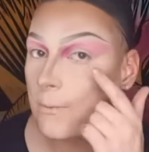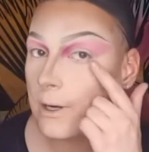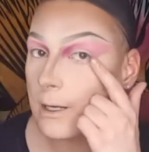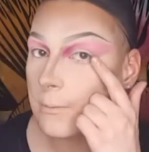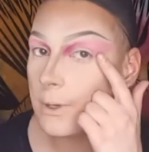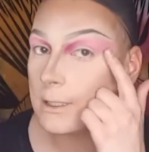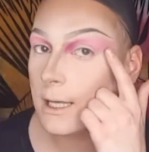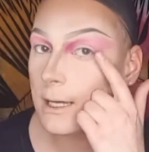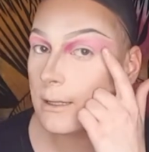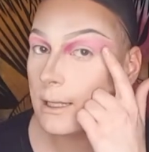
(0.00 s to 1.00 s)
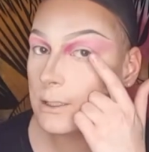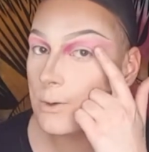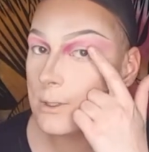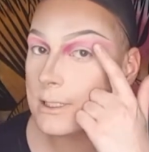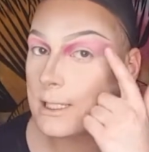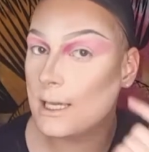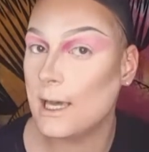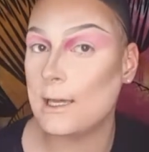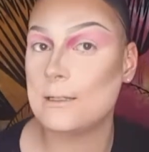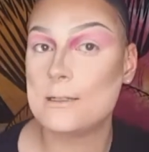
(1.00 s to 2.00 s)
We're gonna put that like towards the
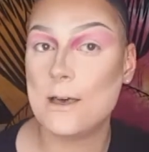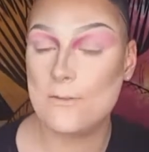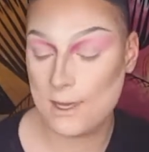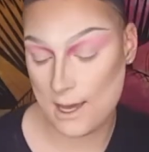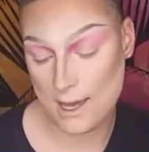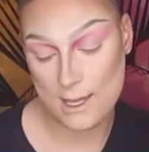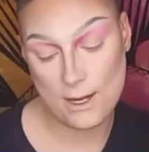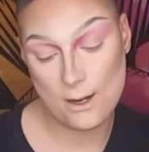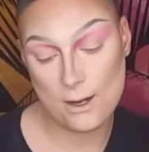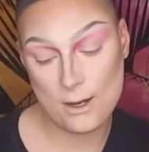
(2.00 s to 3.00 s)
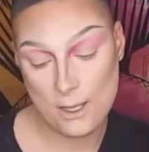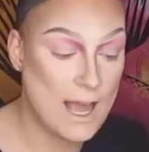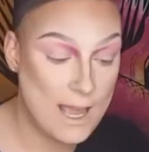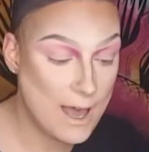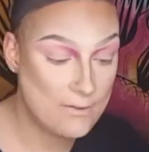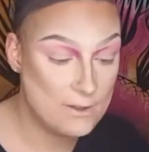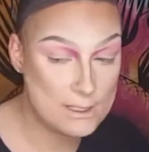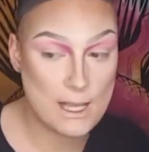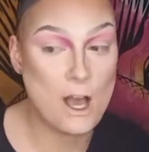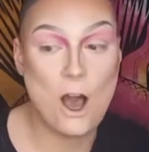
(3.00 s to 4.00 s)
end of the eye here. I have
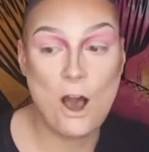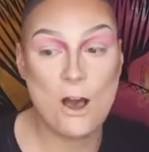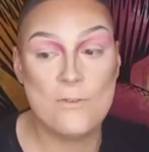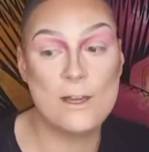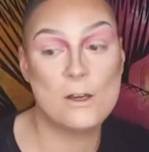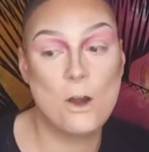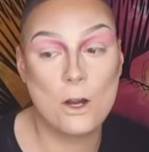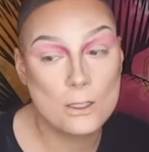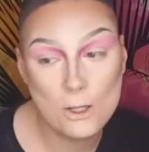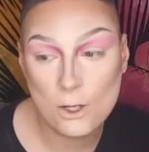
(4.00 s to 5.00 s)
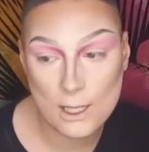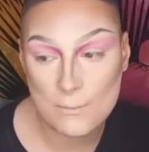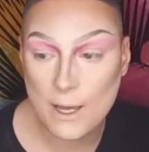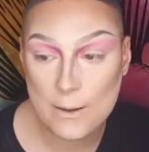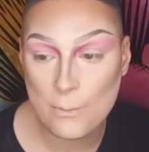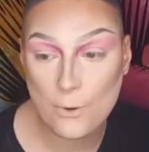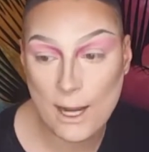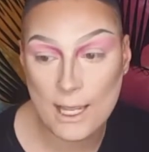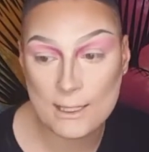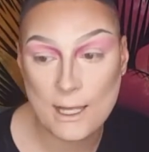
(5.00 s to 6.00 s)
this like avant-garde look in my
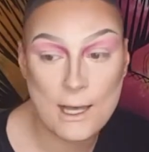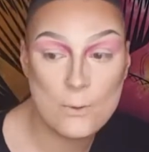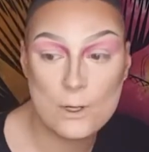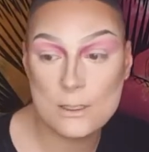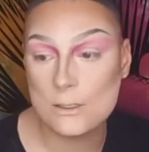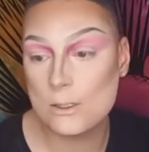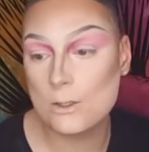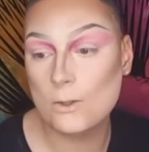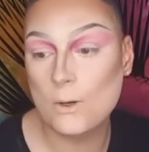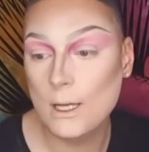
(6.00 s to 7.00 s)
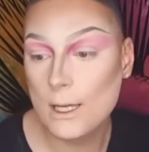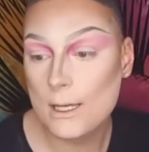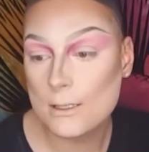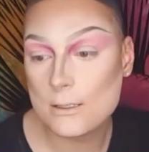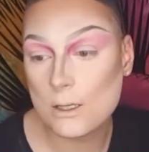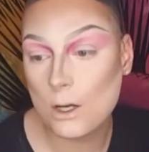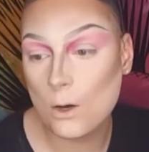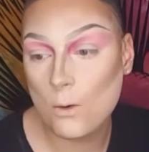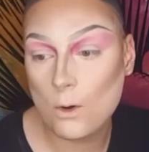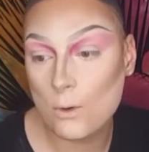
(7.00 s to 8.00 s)
brain that I wanna do,
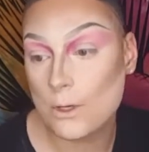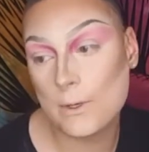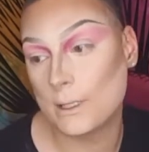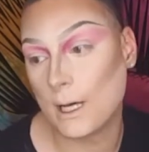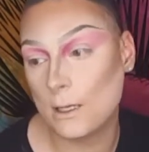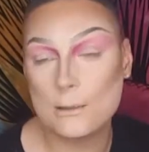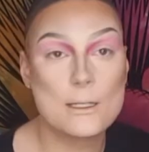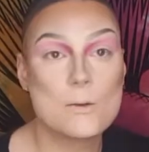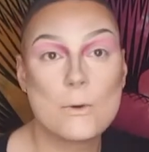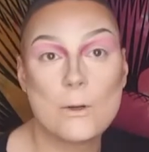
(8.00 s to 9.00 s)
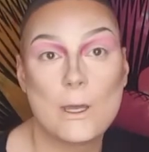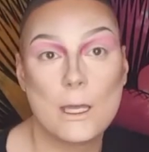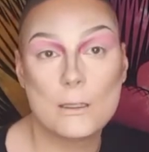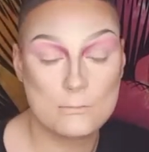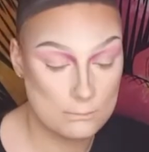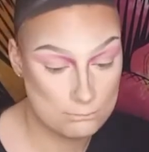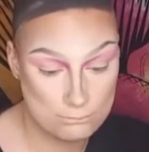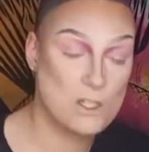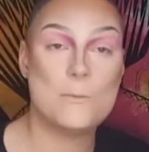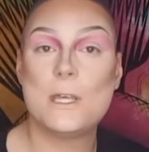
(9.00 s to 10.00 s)
so we're doing that. That's what we're doing.
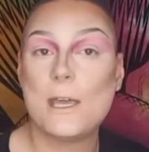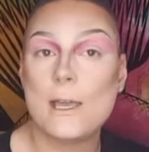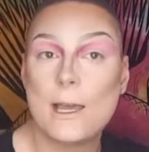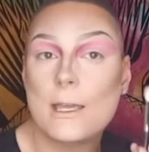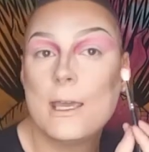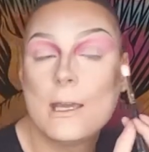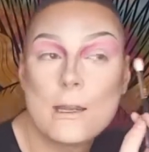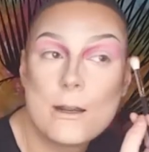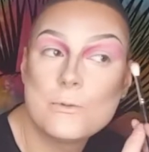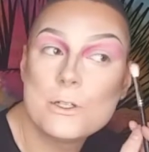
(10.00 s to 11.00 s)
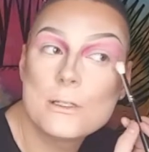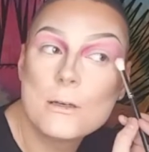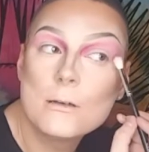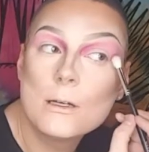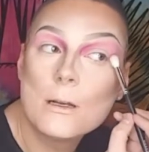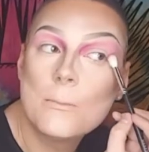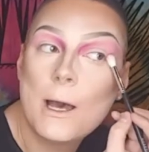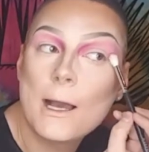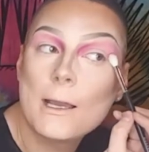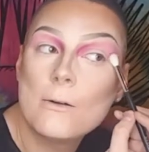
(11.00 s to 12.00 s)
So I'm taking Hiking, and I'm just gonna
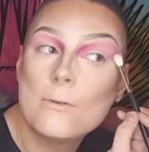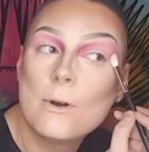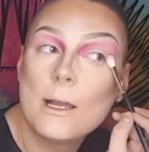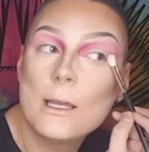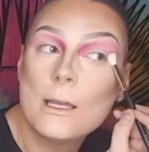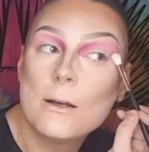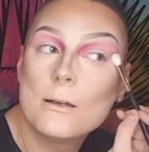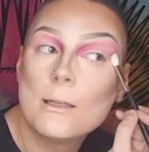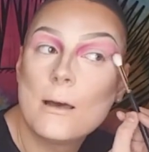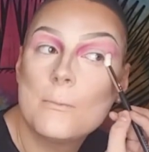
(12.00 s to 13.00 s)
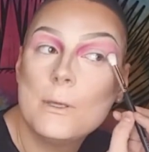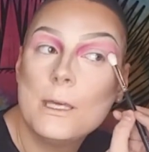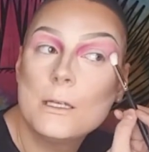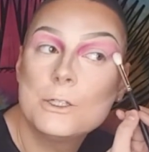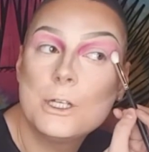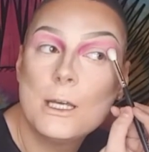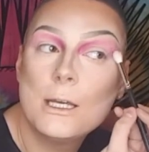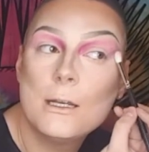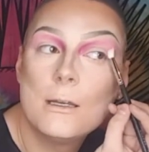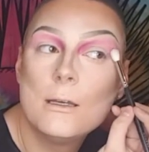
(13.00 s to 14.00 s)
pack it right here on that pink
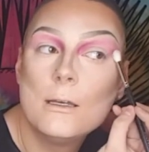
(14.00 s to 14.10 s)
shade.